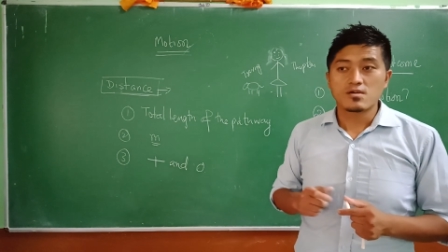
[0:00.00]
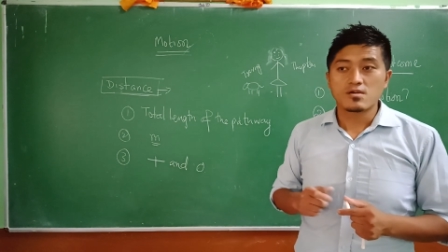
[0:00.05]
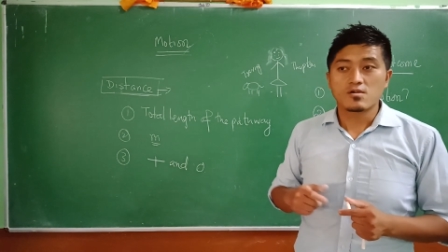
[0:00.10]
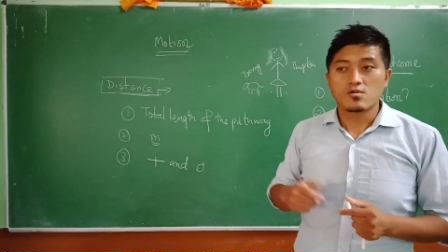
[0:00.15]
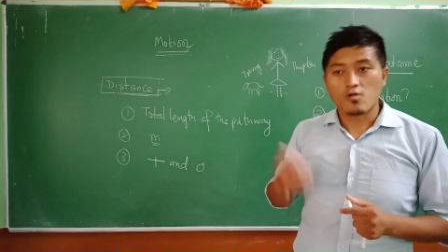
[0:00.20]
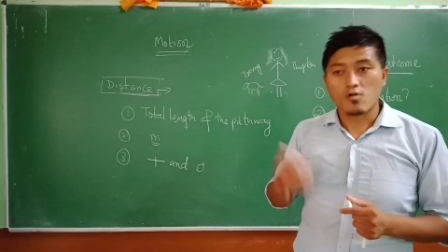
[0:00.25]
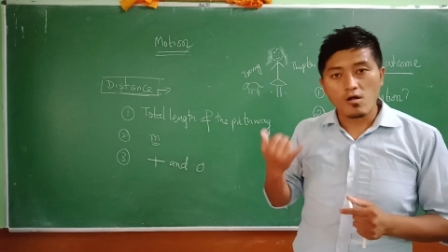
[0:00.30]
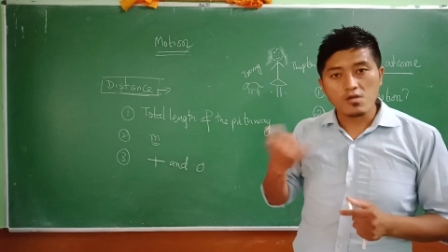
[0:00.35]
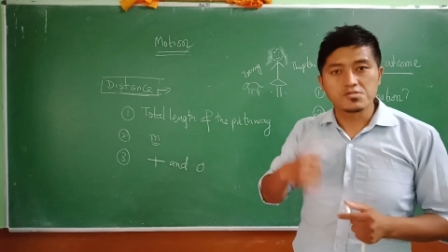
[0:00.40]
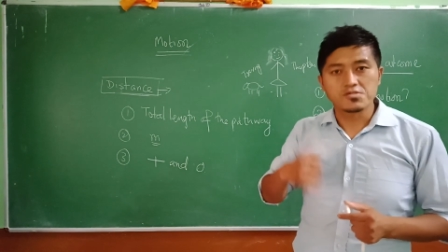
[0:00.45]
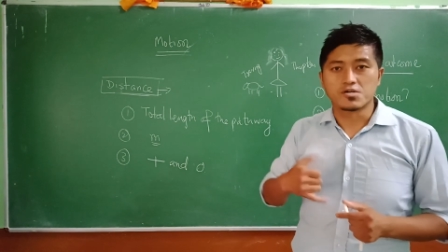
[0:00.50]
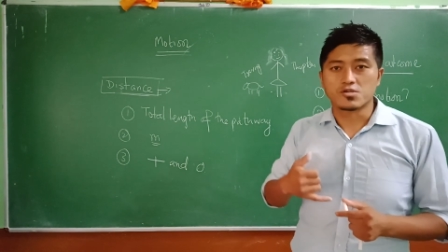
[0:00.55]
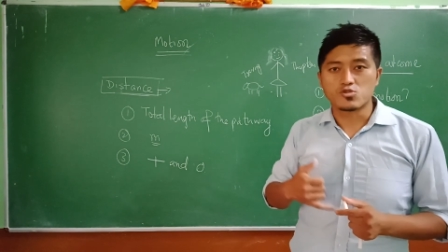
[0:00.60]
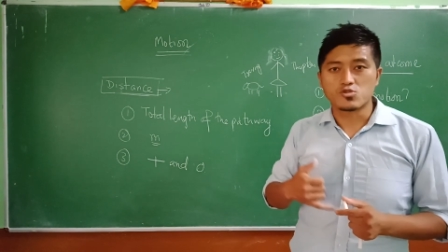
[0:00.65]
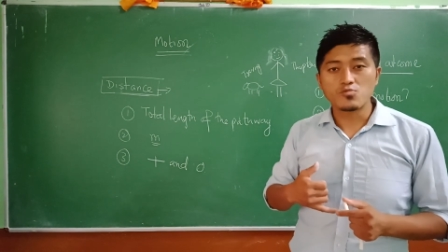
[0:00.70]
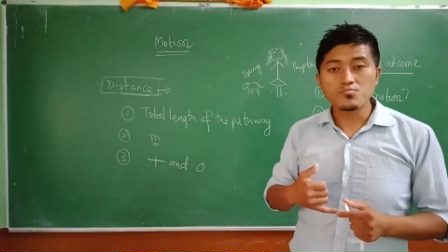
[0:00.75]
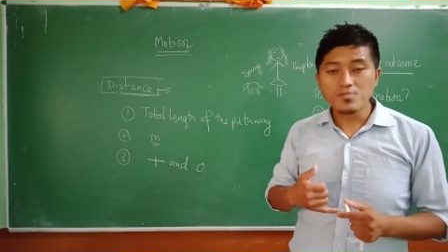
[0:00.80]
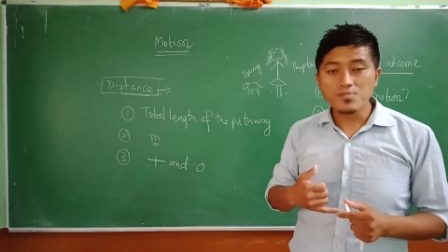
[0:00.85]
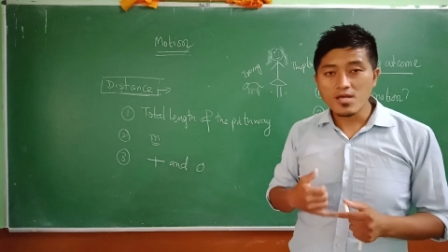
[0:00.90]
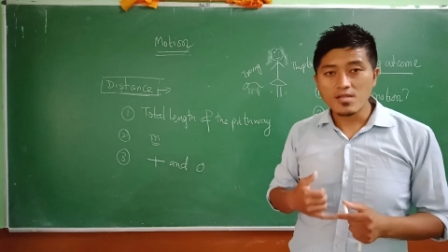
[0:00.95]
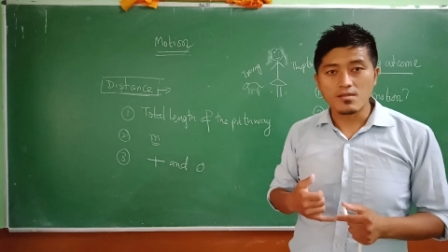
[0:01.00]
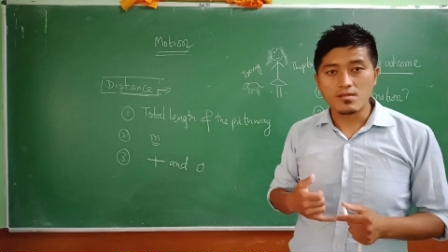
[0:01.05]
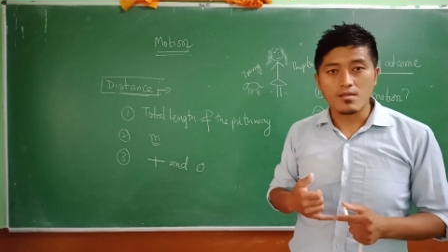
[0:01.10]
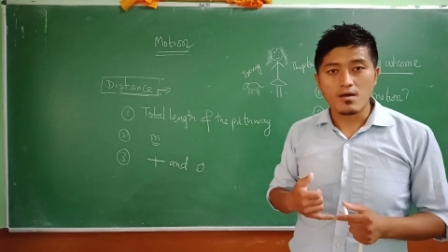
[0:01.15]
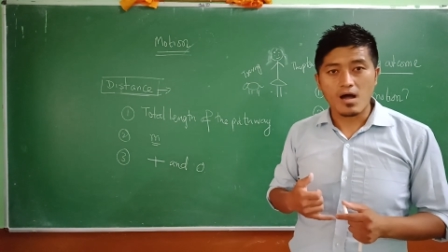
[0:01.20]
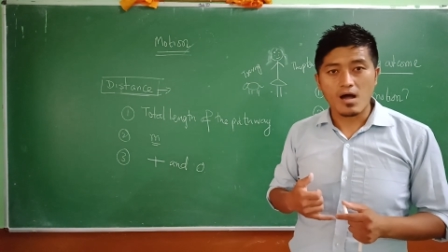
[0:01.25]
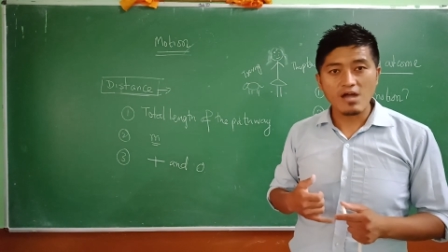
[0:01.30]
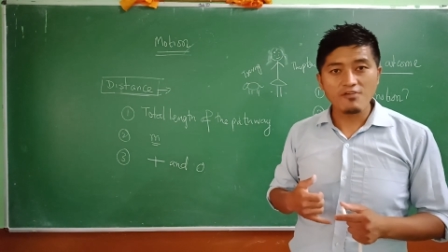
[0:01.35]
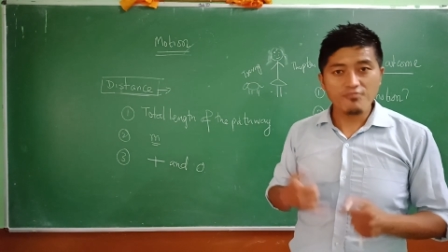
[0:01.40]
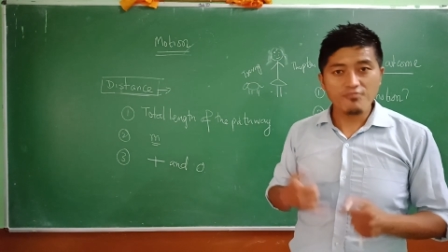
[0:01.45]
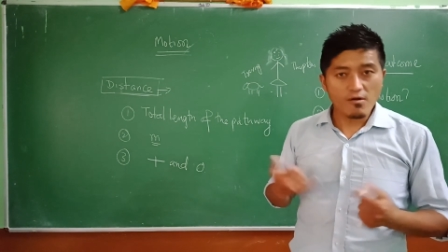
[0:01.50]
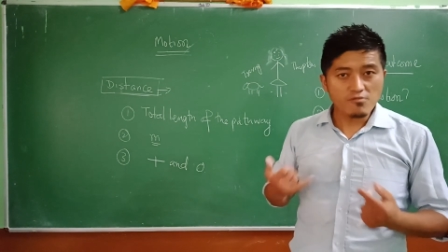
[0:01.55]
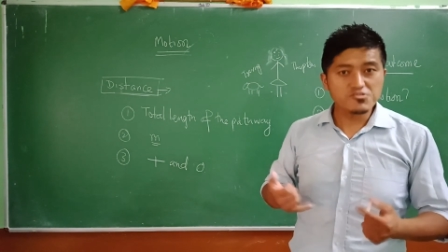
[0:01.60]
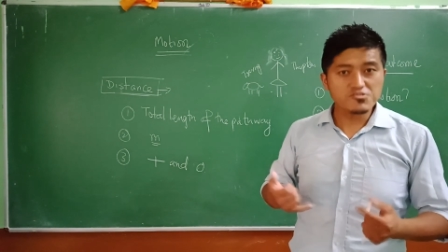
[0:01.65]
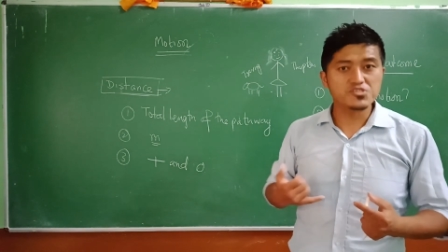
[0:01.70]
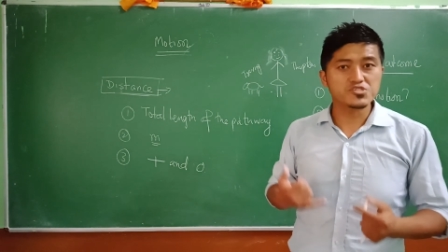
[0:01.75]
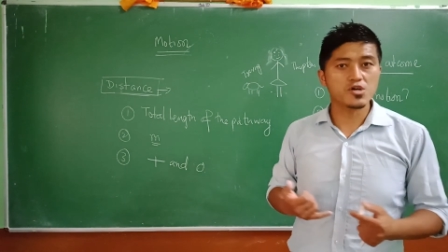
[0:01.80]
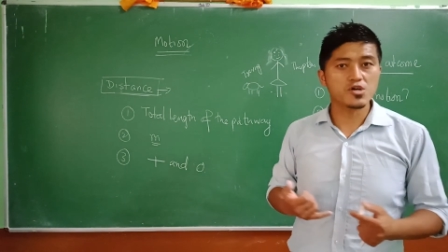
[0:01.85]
called her, Tukden, I found your